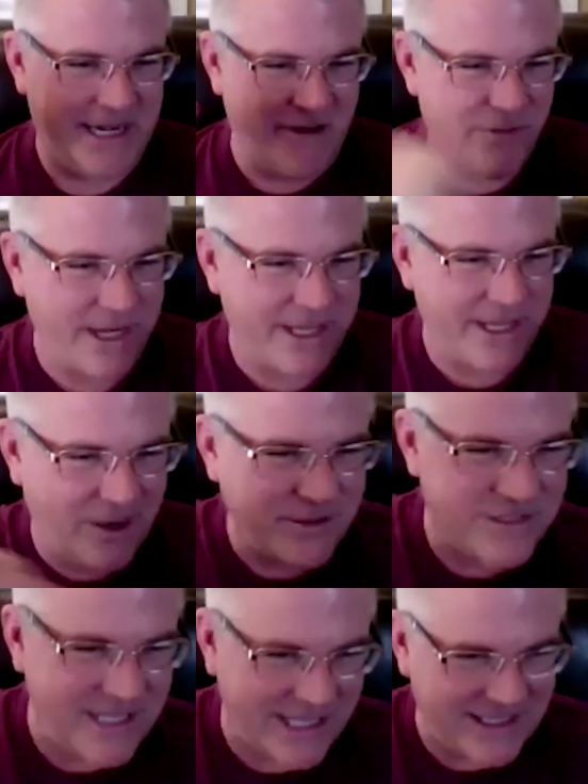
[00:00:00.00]
everybody
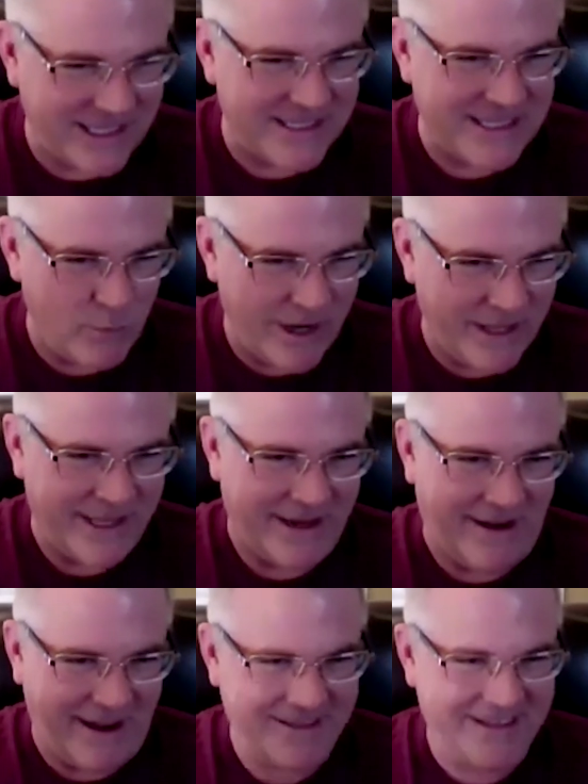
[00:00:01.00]
else think the same way that
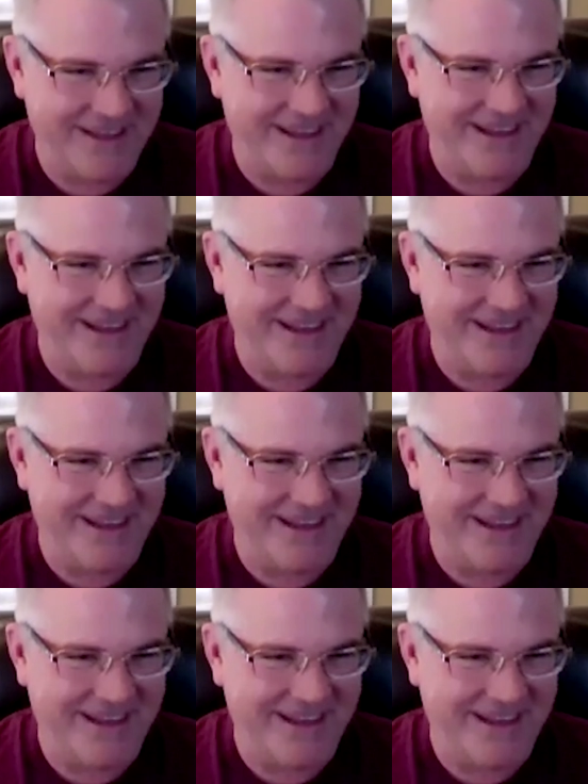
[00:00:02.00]
I did.